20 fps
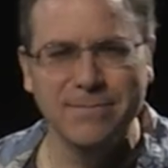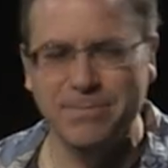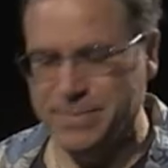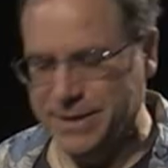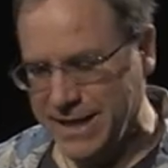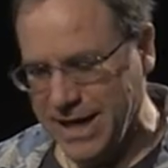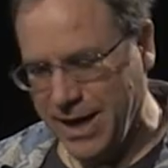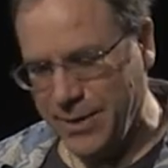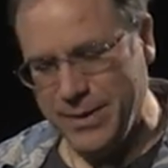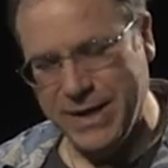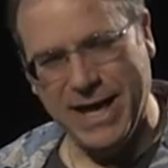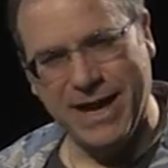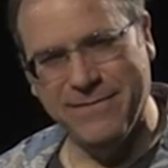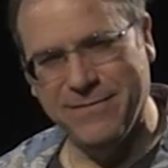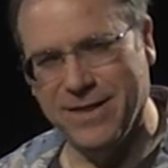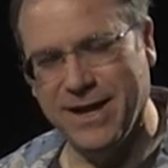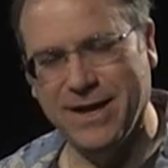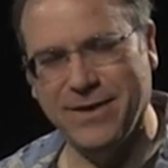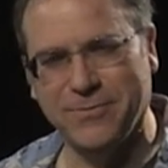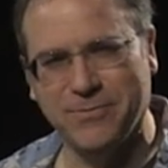but now we have
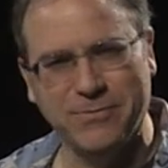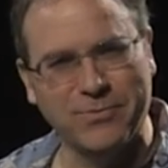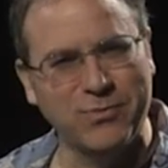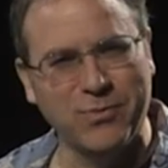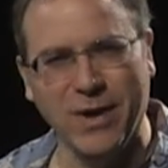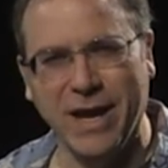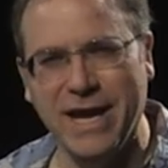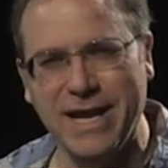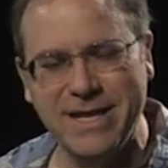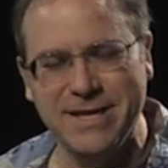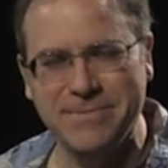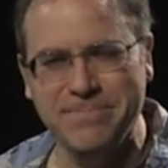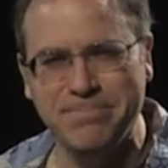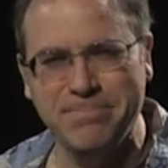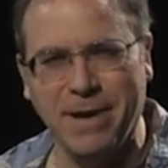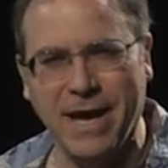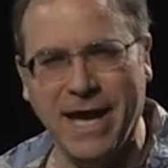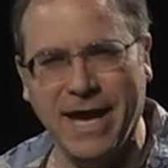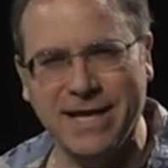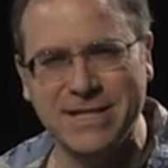like random
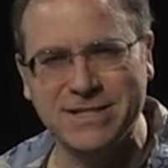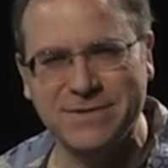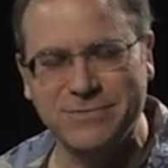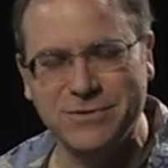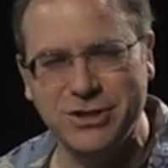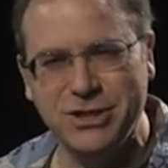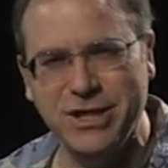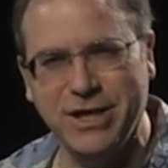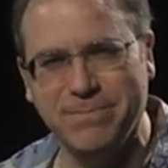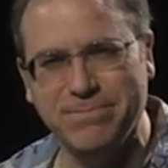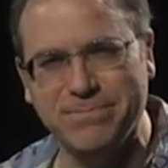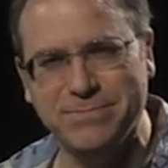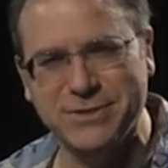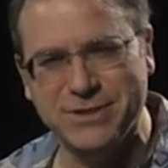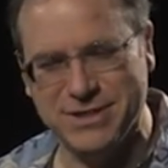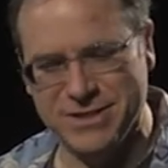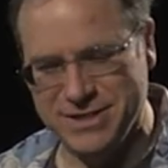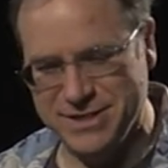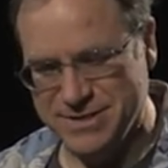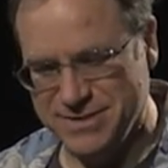bags of
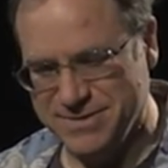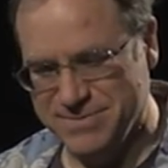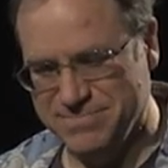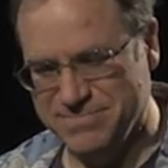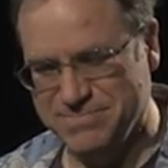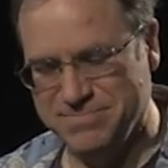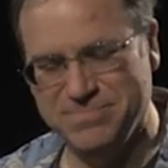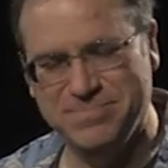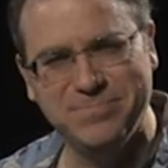chips and